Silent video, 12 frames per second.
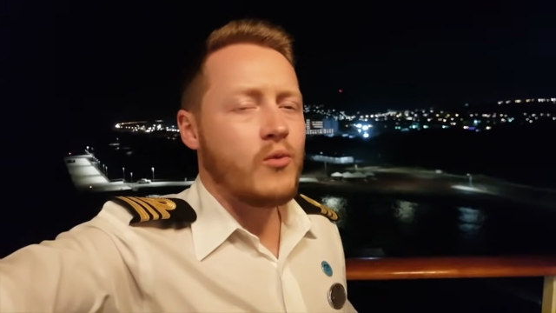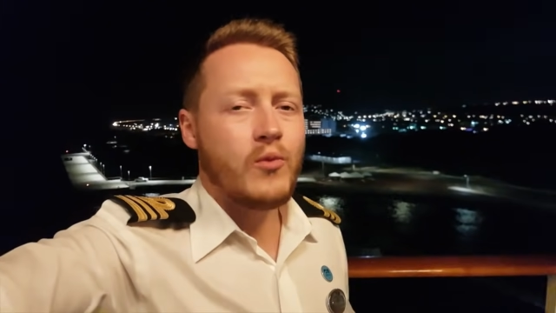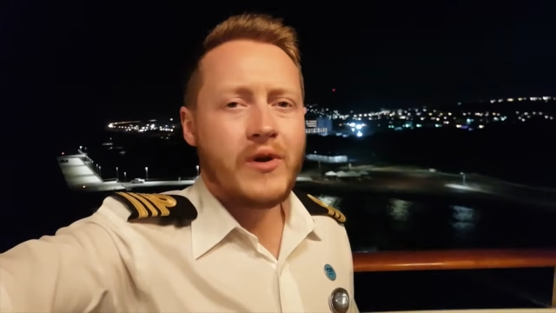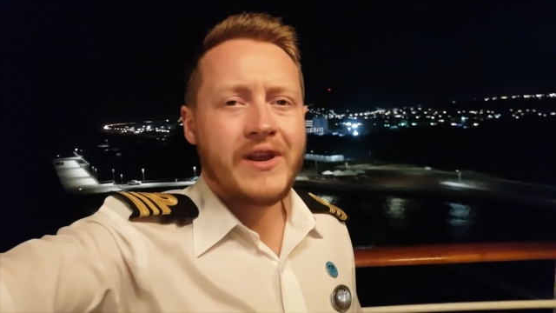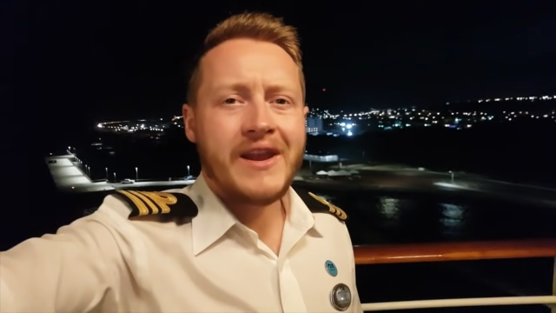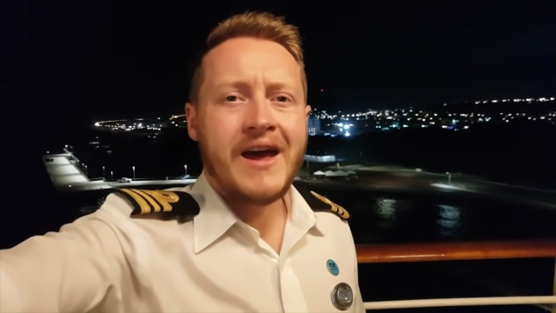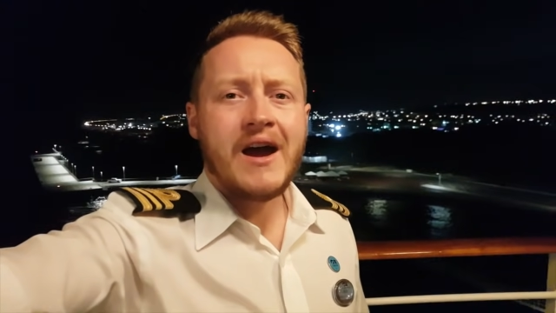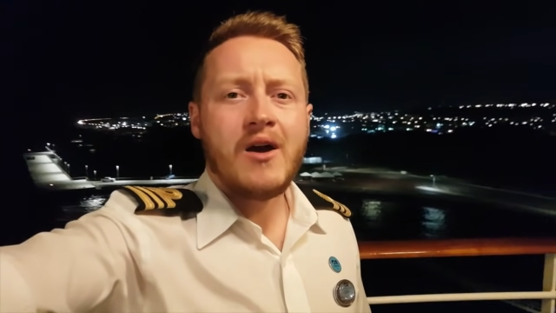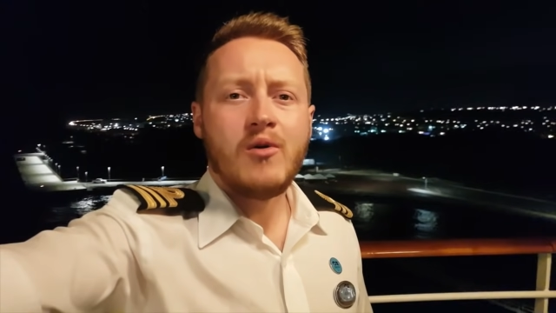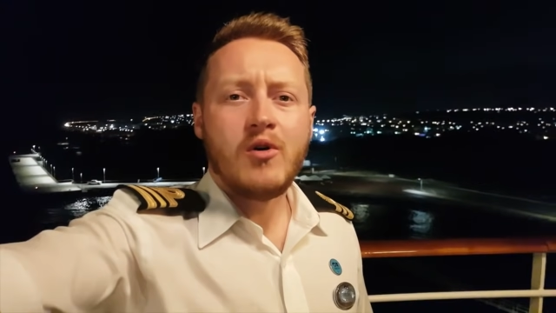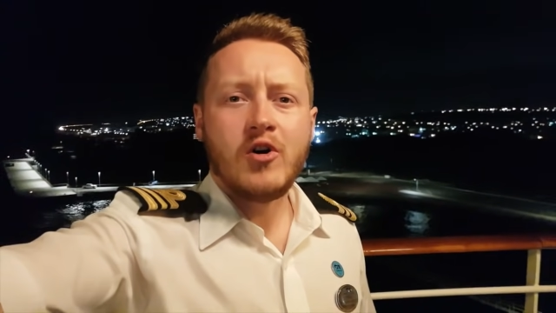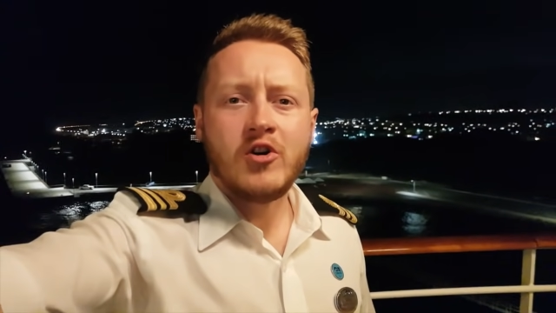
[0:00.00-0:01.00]
We're
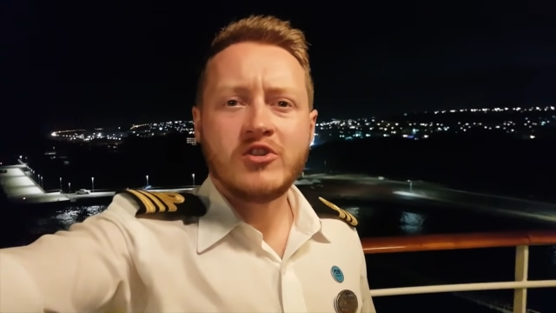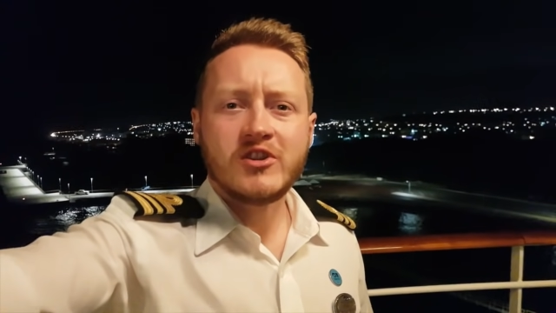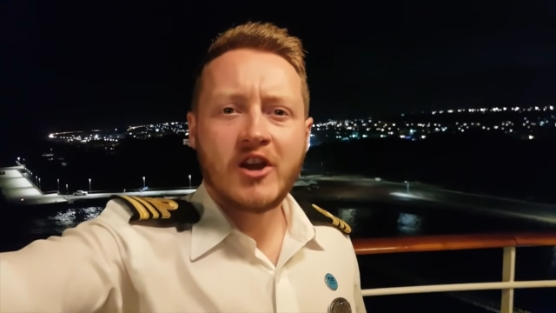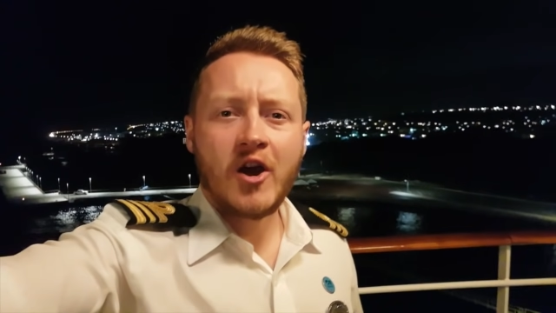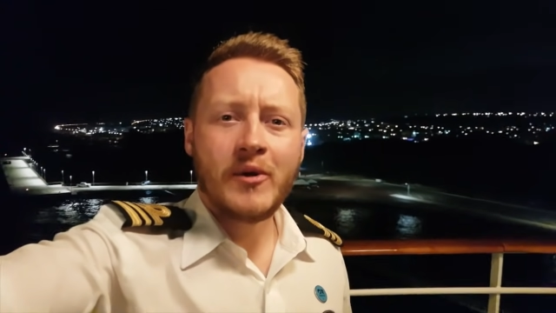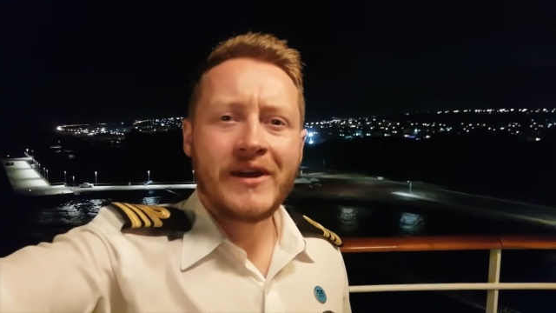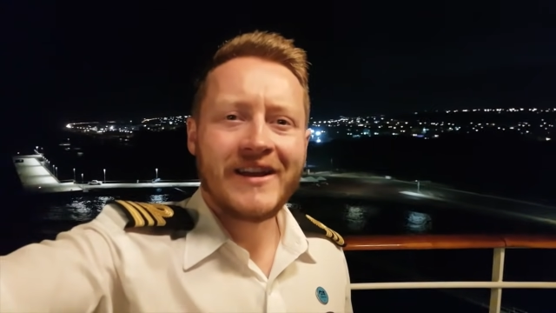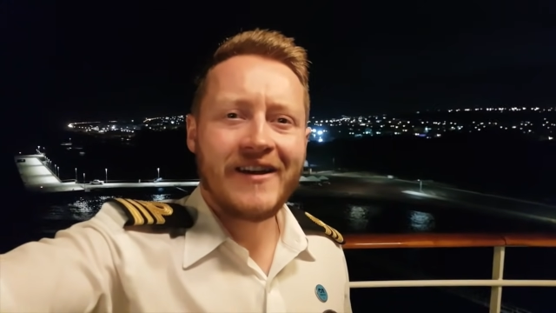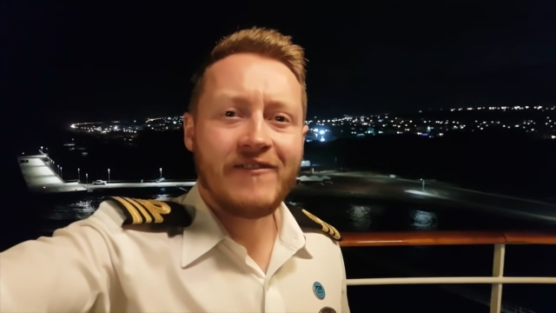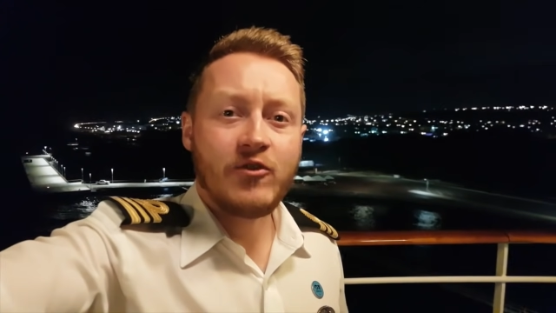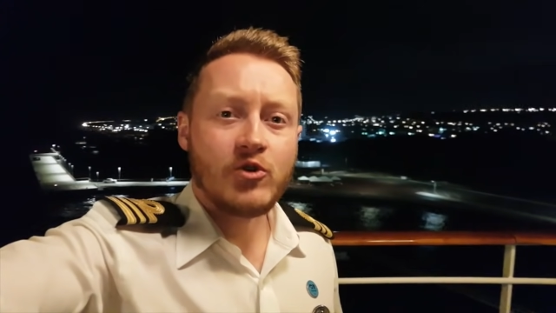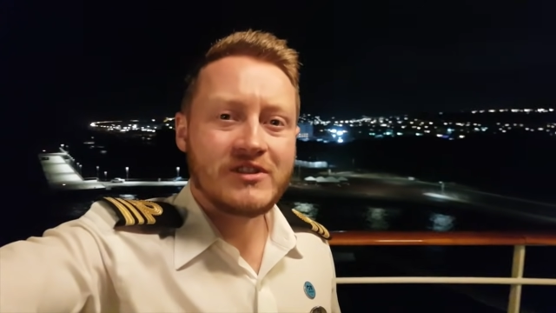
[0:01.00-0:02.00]
now undergoing a
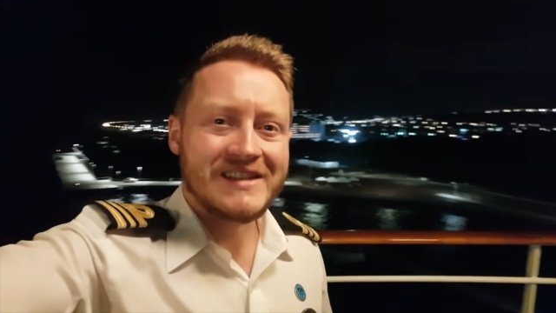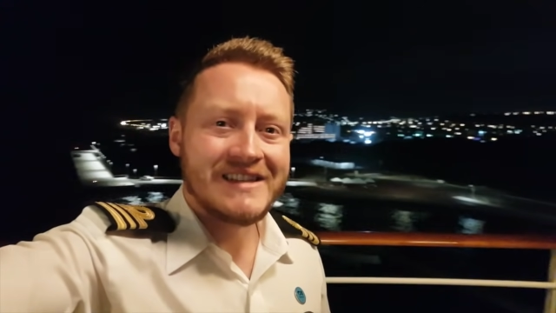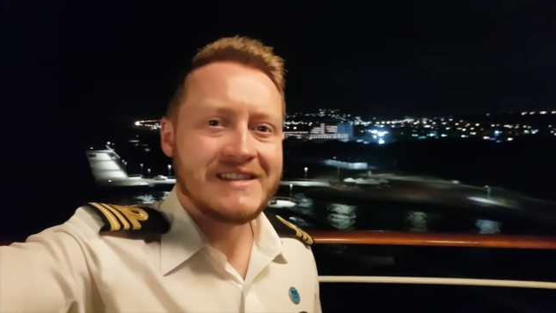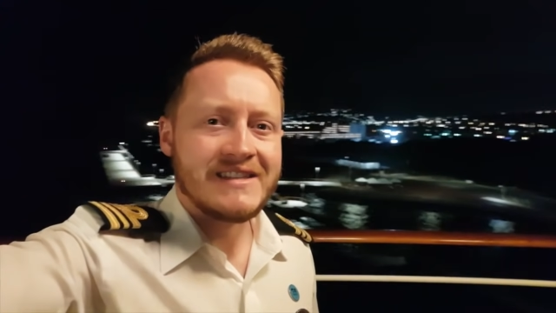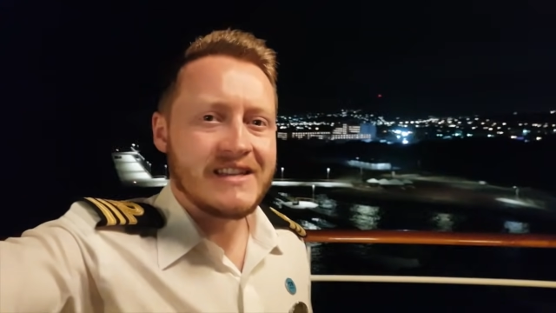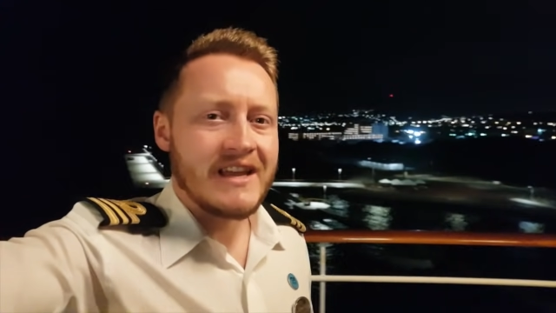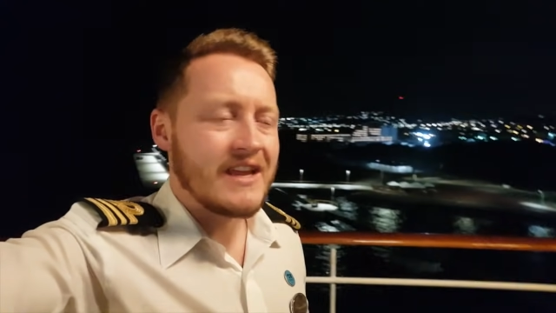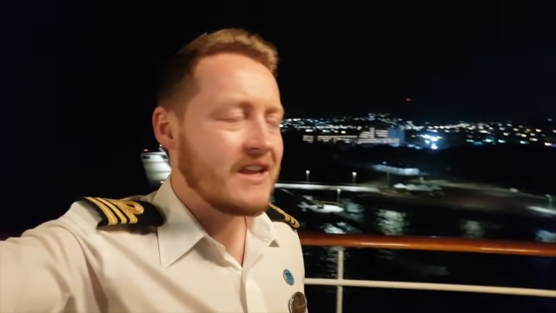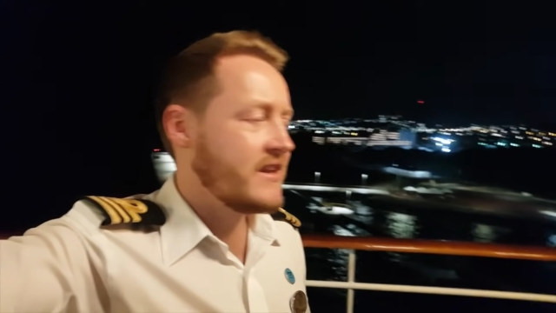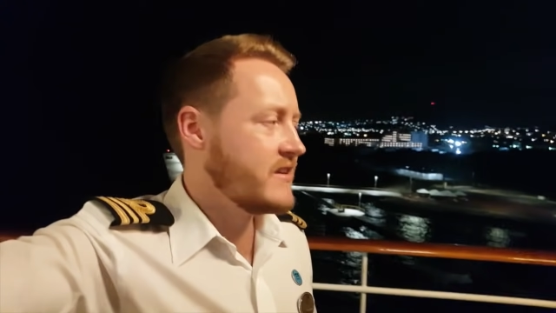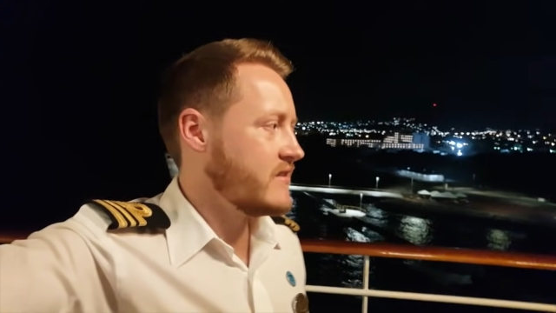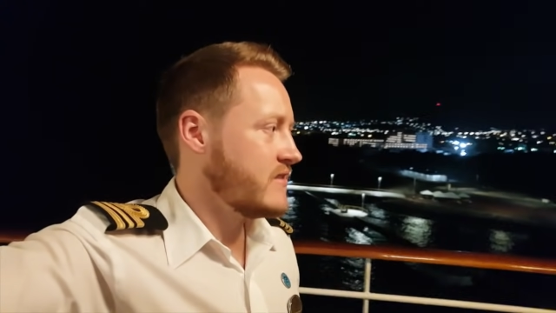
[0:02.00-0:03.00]
14-day